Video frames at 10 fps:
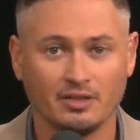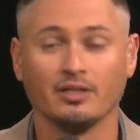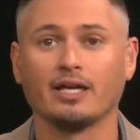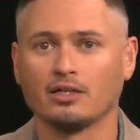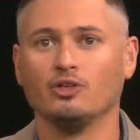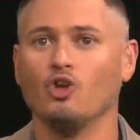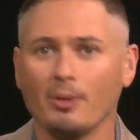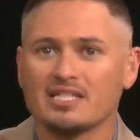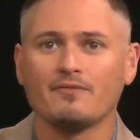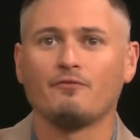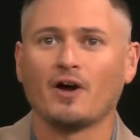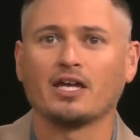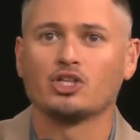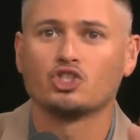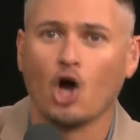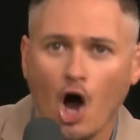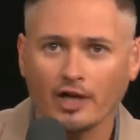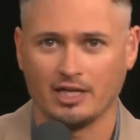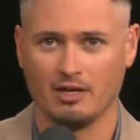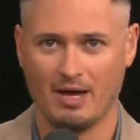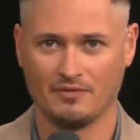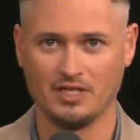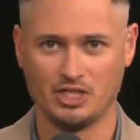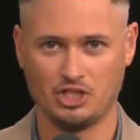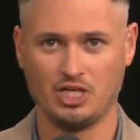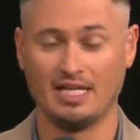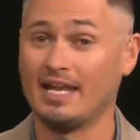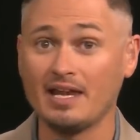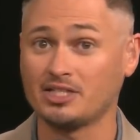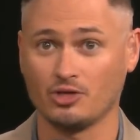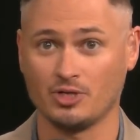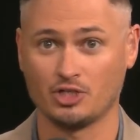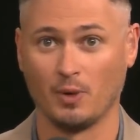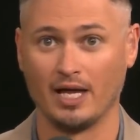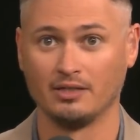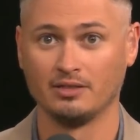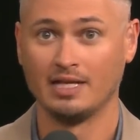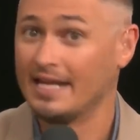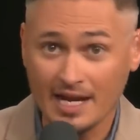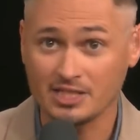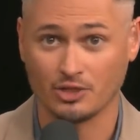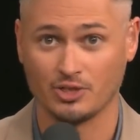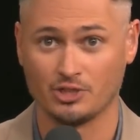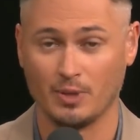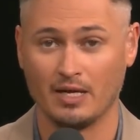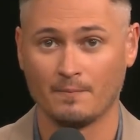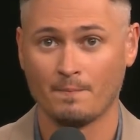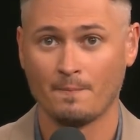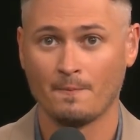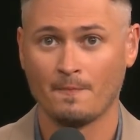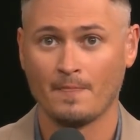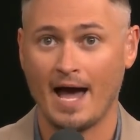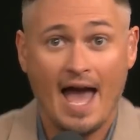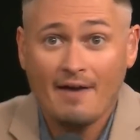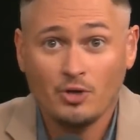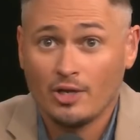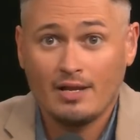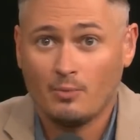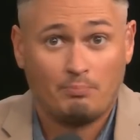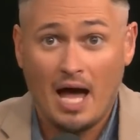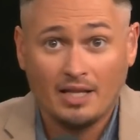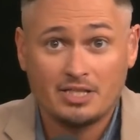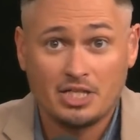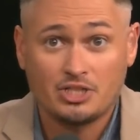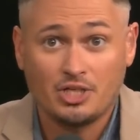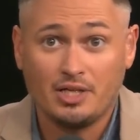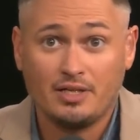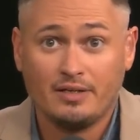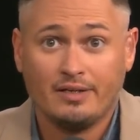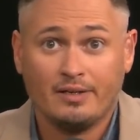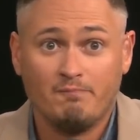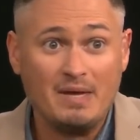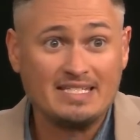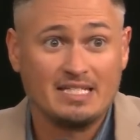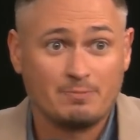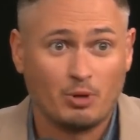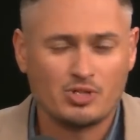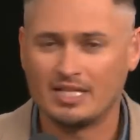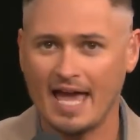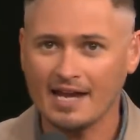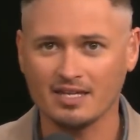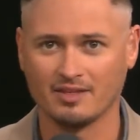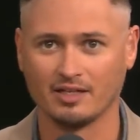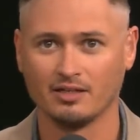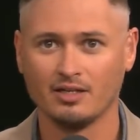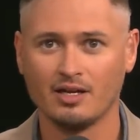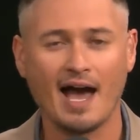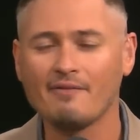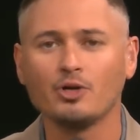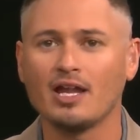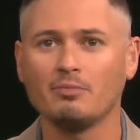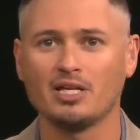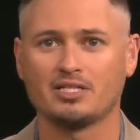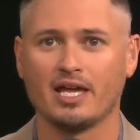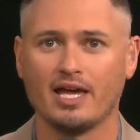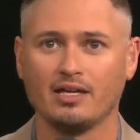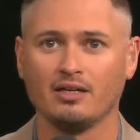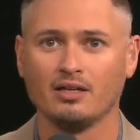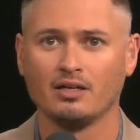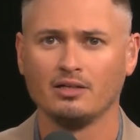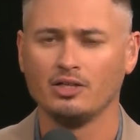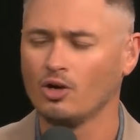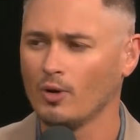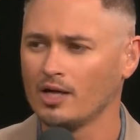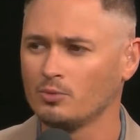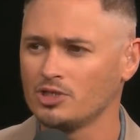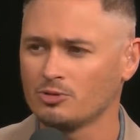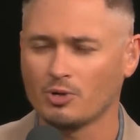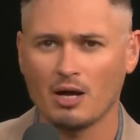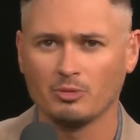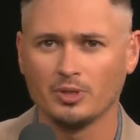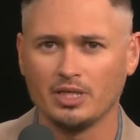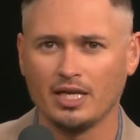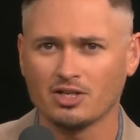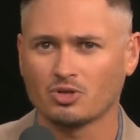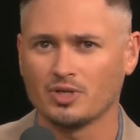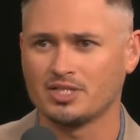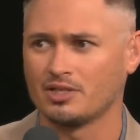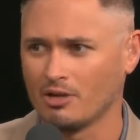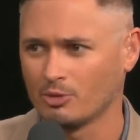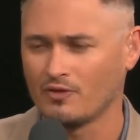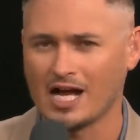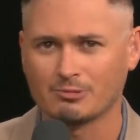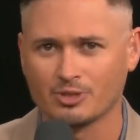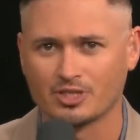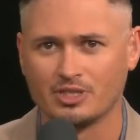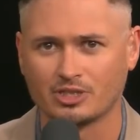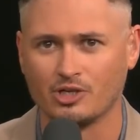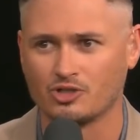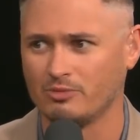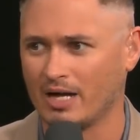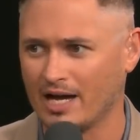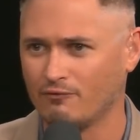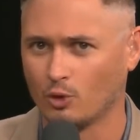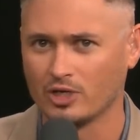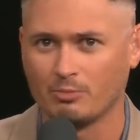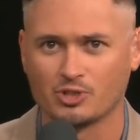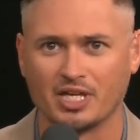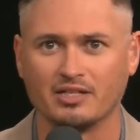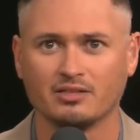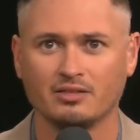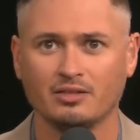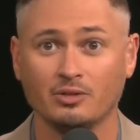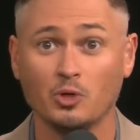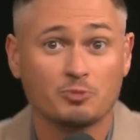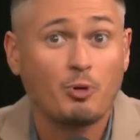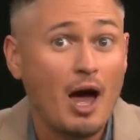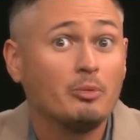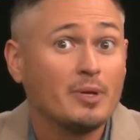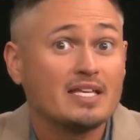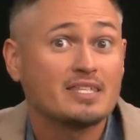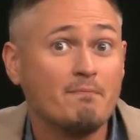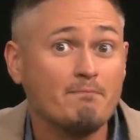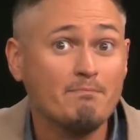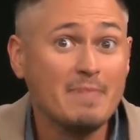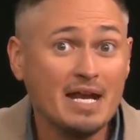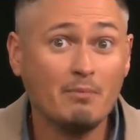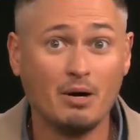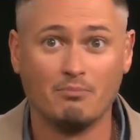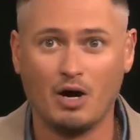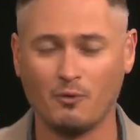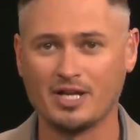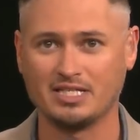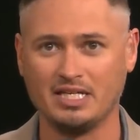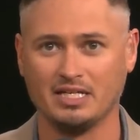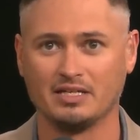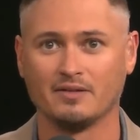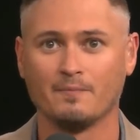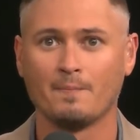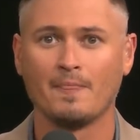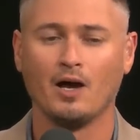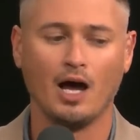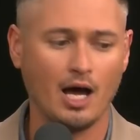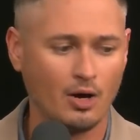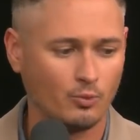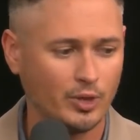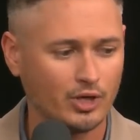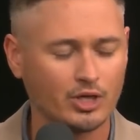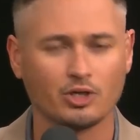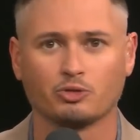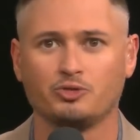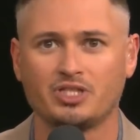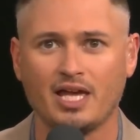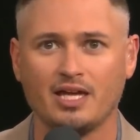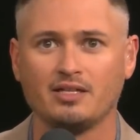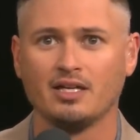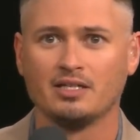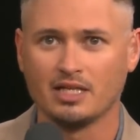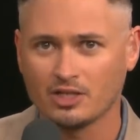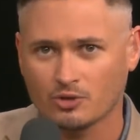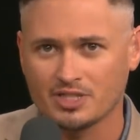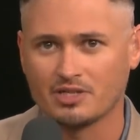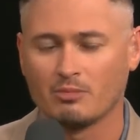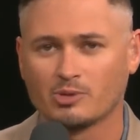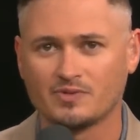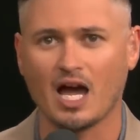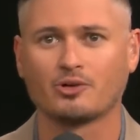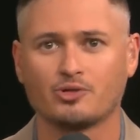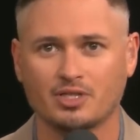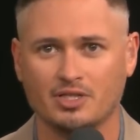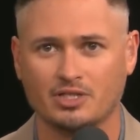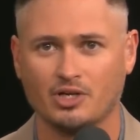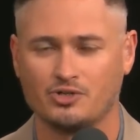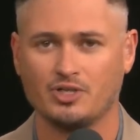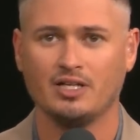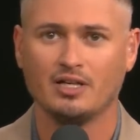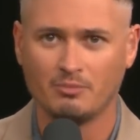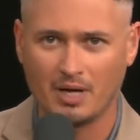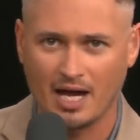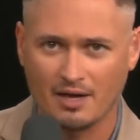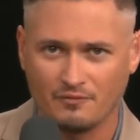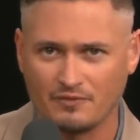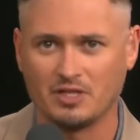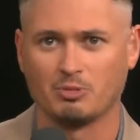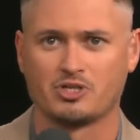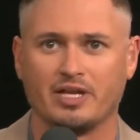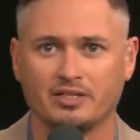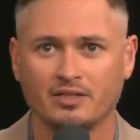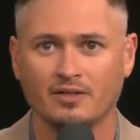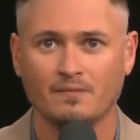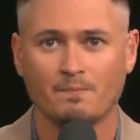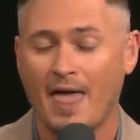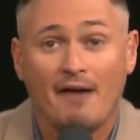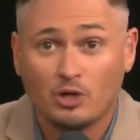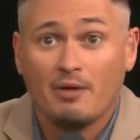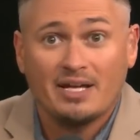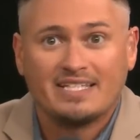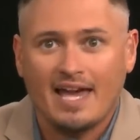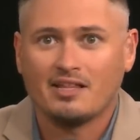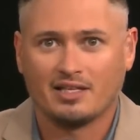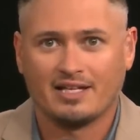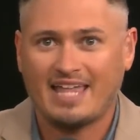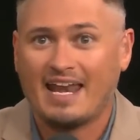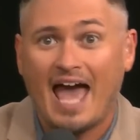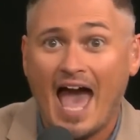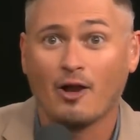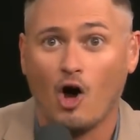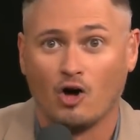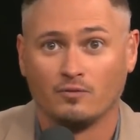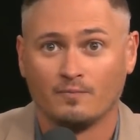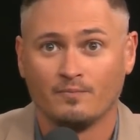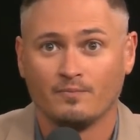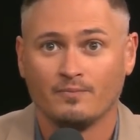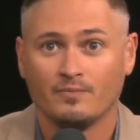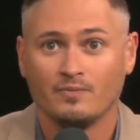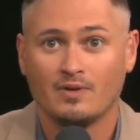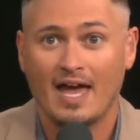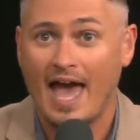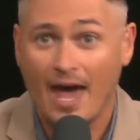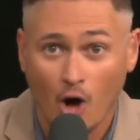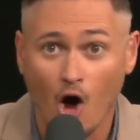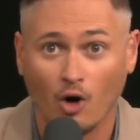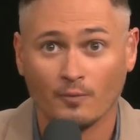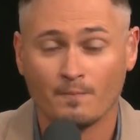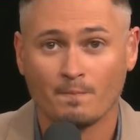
Like, nobody's even fucking talking about this shit in any serious way. In any serious way. I haven't heard a politician, business person, anything. I haven't heard anybody say, you know what, we should probably increase the number of hospitals in this country by 40%, which probably is the minimum of what is needed. Uh, we're going to crusade to increase the number of doctors in this country by 50%. I haven't heard anybody say anything like that at all. At all.